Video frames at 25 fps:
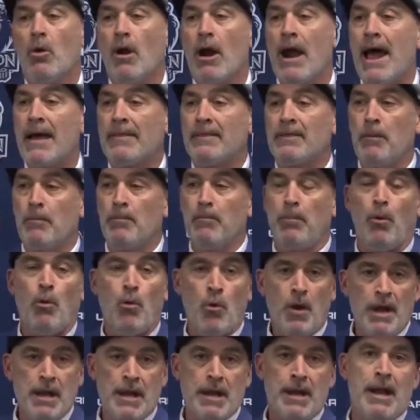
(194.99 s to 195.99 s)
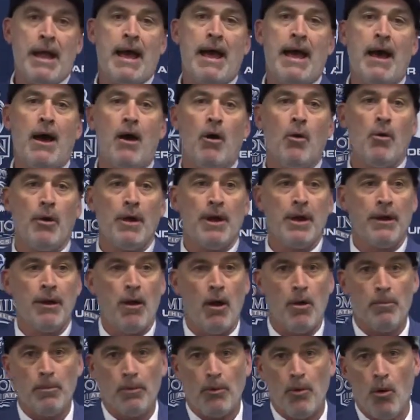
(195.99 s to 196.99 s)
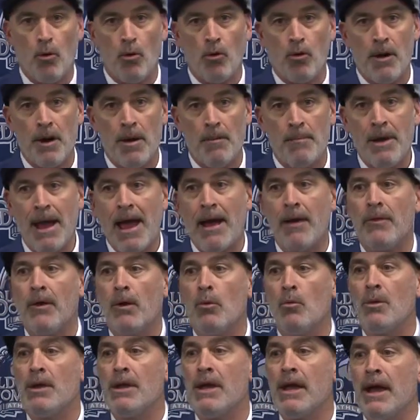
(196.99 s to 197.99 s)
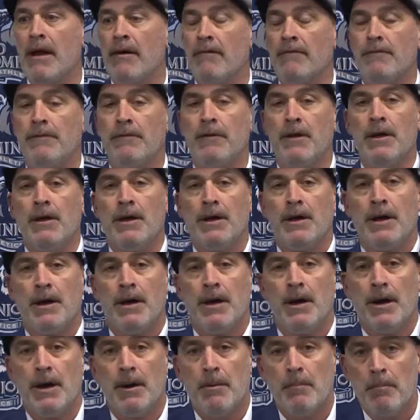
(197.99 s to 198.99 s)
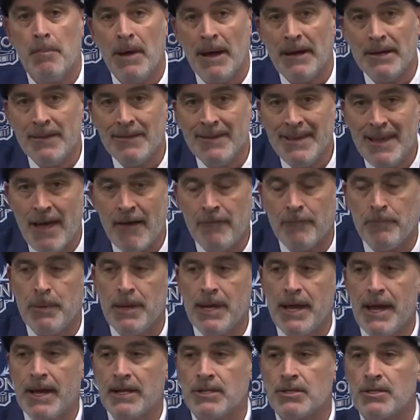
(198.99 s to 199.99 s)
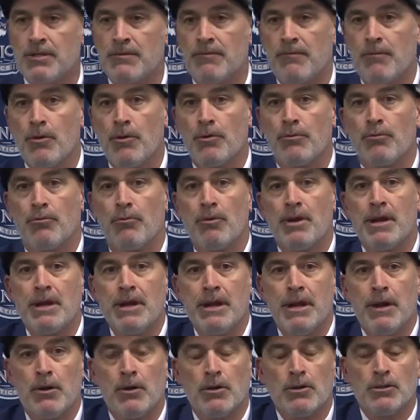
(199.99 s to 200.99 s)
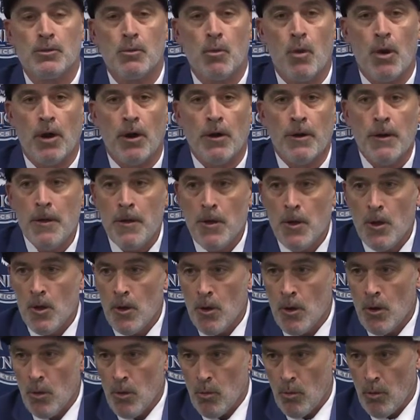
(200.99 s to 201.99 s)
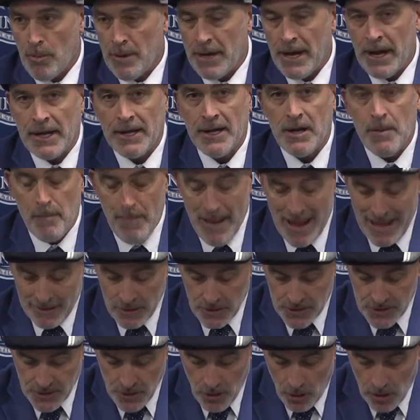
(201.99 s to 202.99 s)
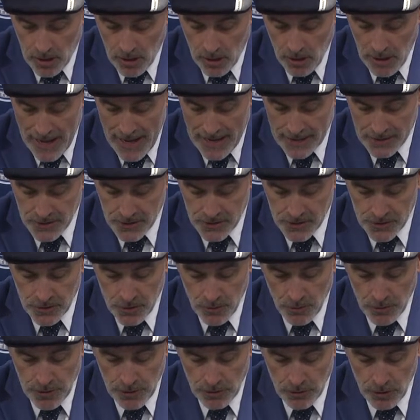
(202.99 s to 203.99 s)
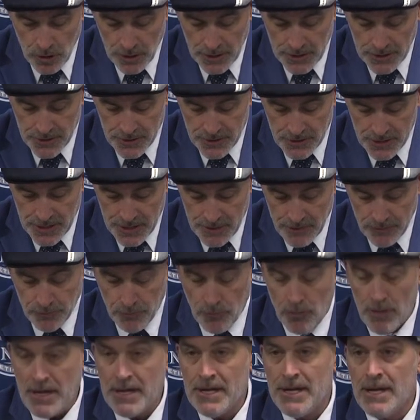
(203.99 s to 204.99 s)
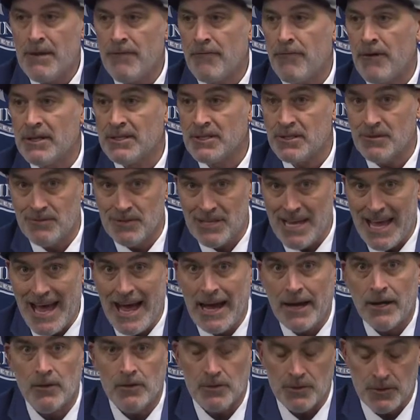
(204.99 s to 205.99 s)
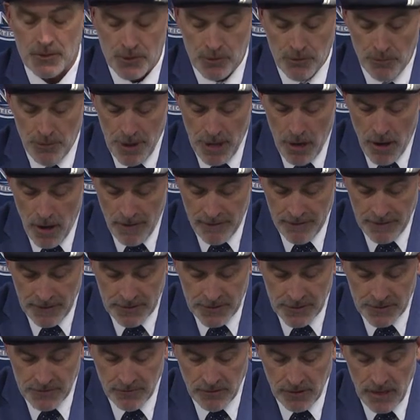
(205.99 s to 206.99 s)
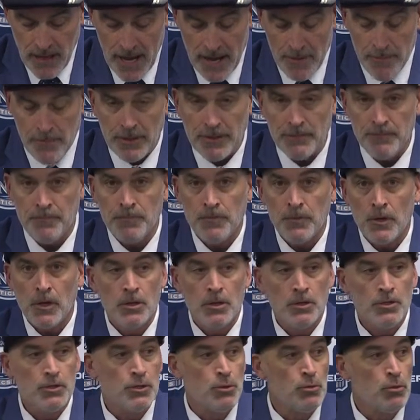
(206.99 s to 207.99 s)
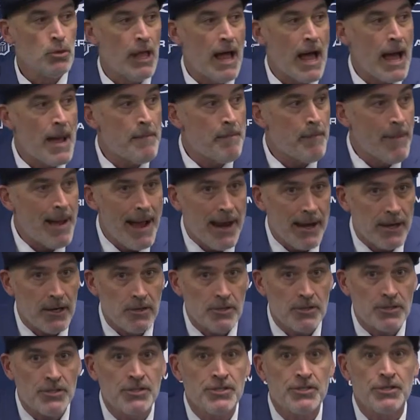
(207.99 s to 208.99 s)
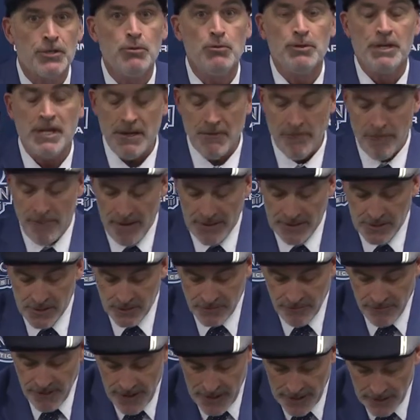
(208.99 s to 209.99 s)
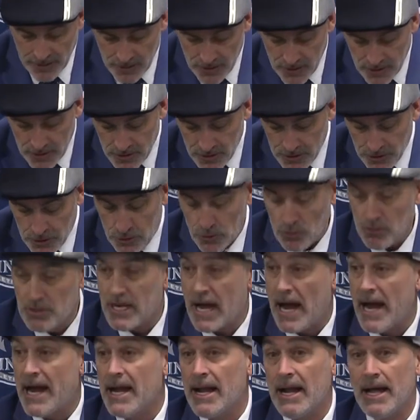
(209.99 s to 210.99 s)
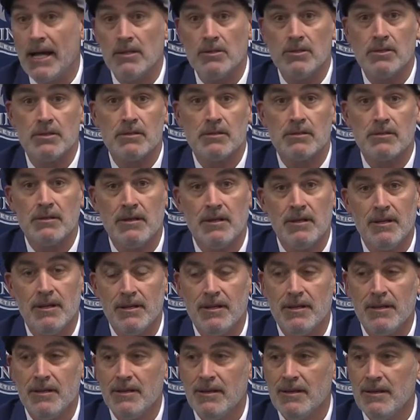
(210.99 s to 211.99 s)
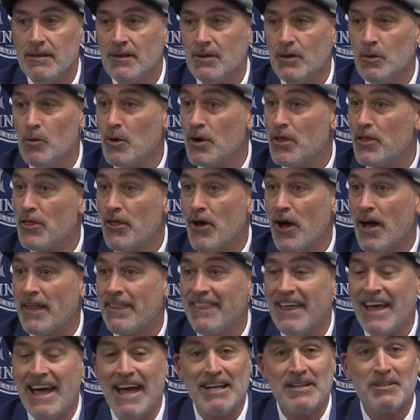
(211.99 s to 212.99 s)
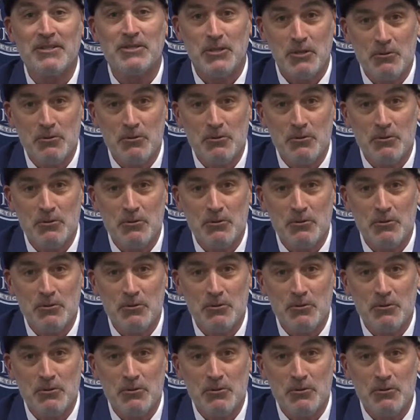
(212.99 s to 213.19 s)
We're at the point now in our program, now that we have uh, been in the FBS for three years, where we're beginning to balance our classes. So when you look and see three defensive tackles, three offensive linemen, two linebackers, two defensive ends, two tight ends. Who would have thought that?